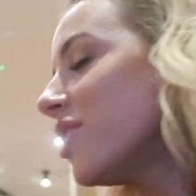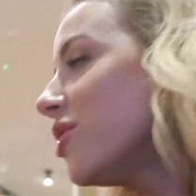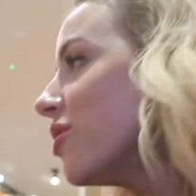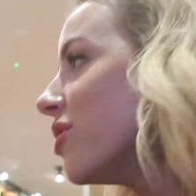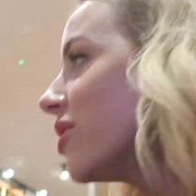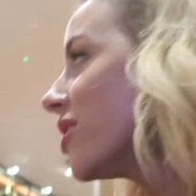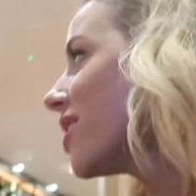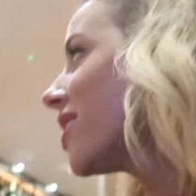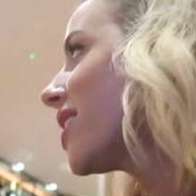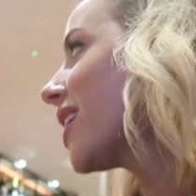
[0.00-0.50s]

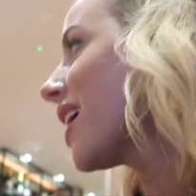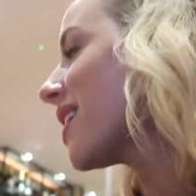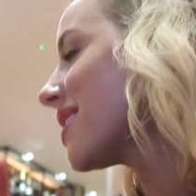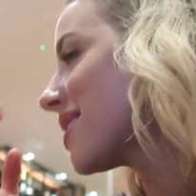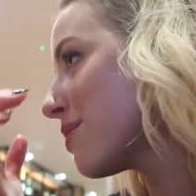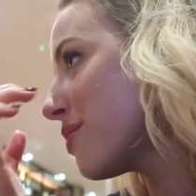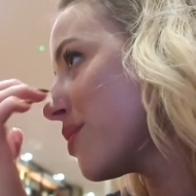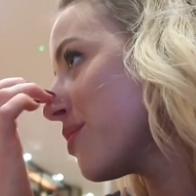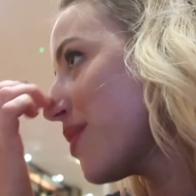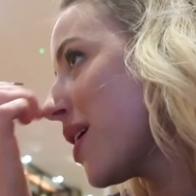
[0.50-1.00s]
You're gonna get
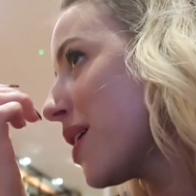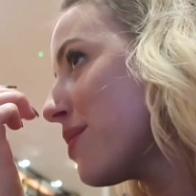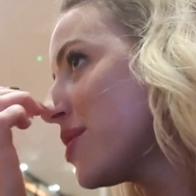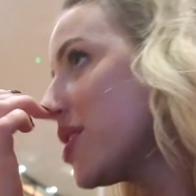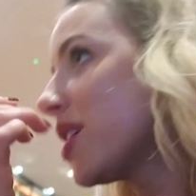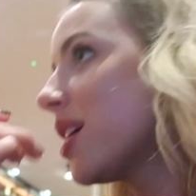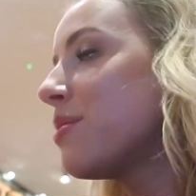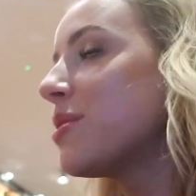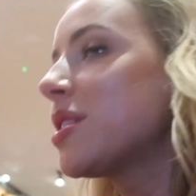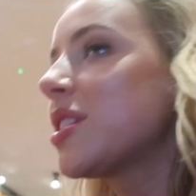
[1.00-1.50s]
some of my
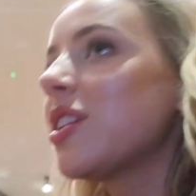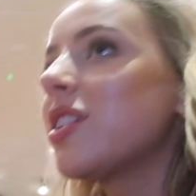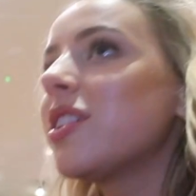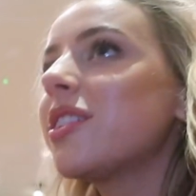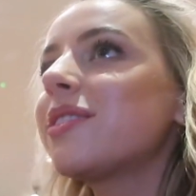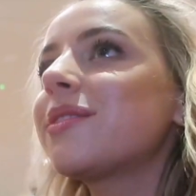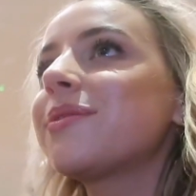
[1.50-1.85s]
pajamas on.